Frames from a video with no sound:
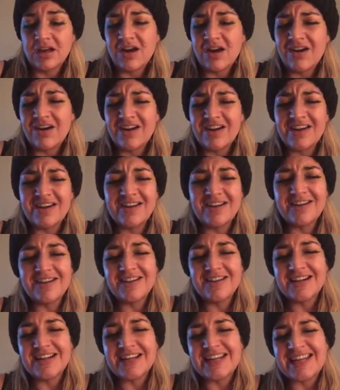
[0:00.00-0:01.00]
Are you
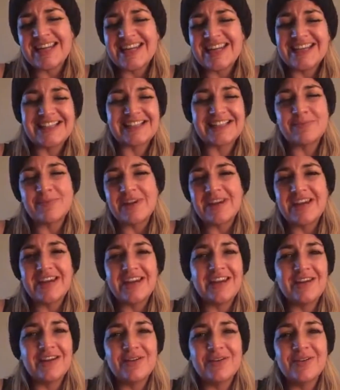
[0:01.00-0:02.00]
gonna kiss
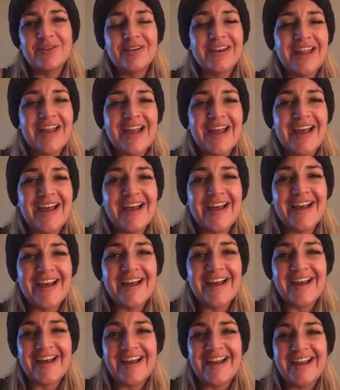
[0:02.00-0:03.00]
me or
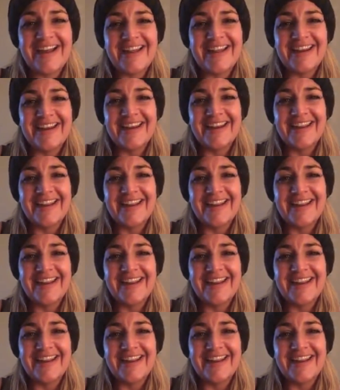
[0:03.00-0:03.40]
not?